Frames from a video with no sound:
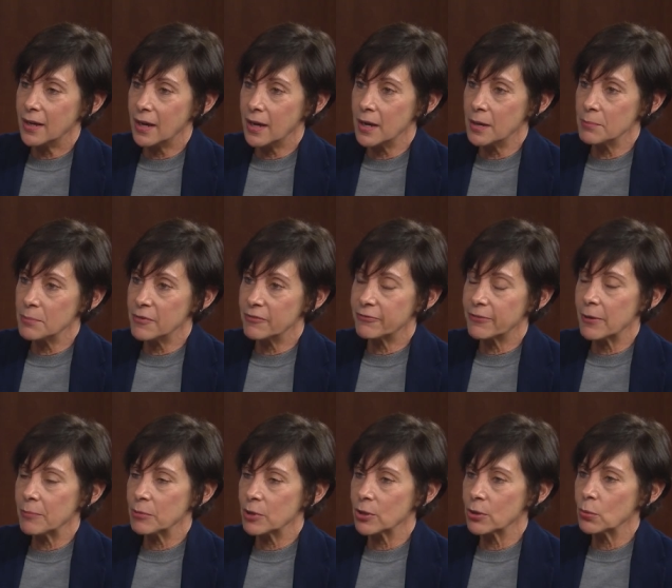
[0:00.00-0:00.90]
um,
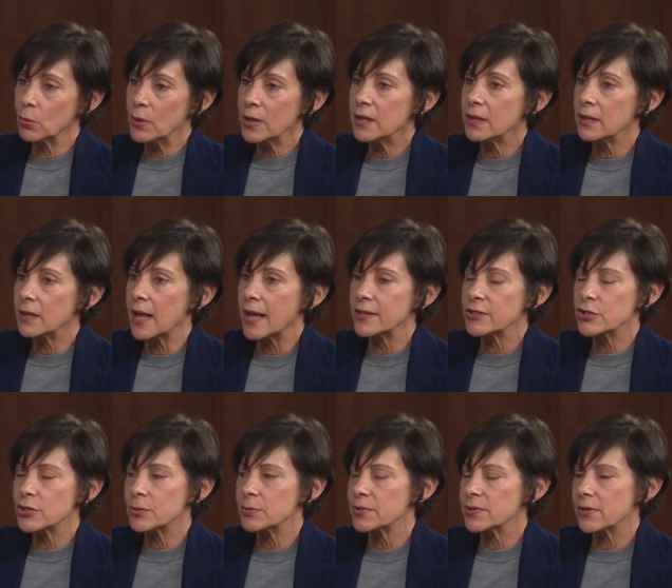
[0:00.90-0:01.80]
from her will.
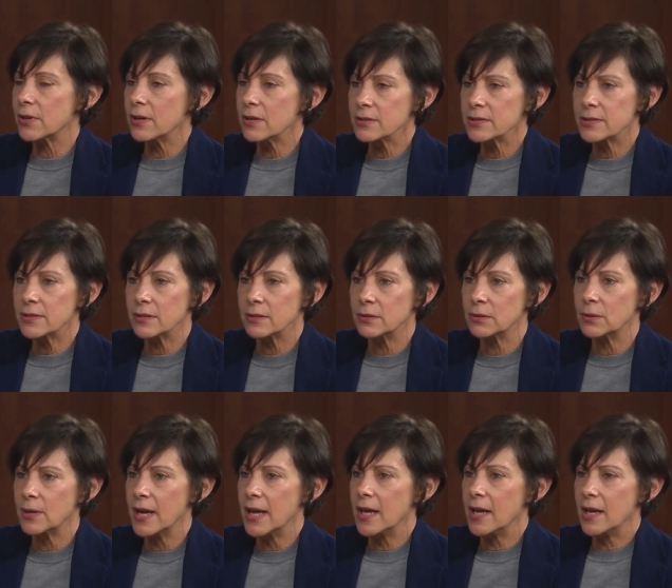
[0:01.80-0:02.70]
And she was
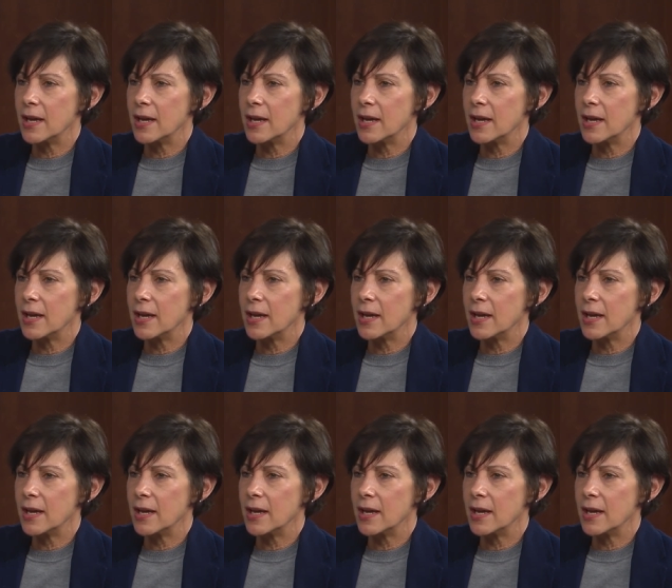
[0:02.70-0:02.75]
also